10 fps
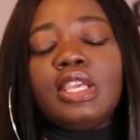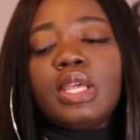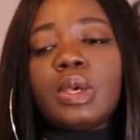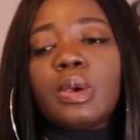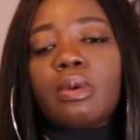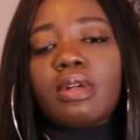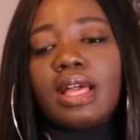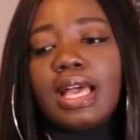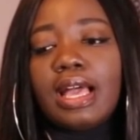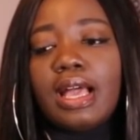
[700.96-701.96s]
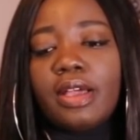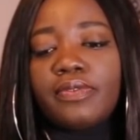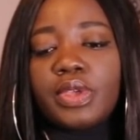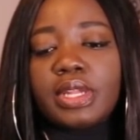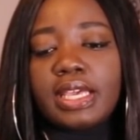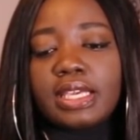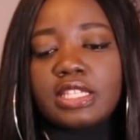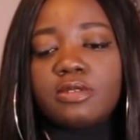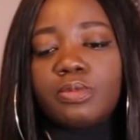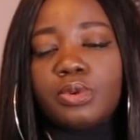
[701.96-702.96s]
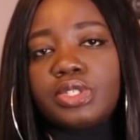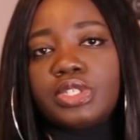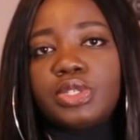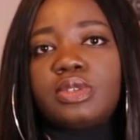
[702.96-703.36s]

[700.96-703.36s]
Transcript: you know, I feel like it's important